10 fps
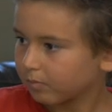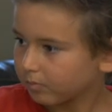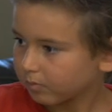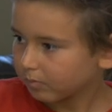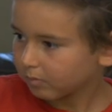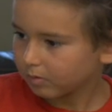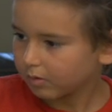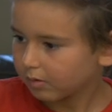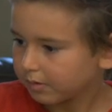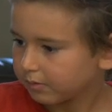
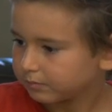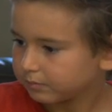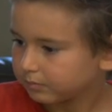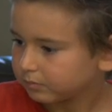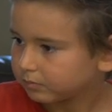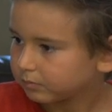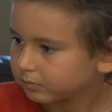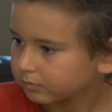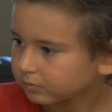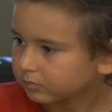
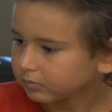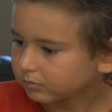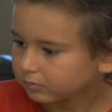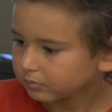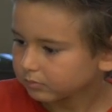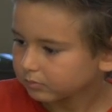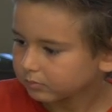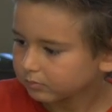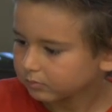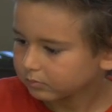
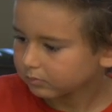No words are spoken by the person on screen.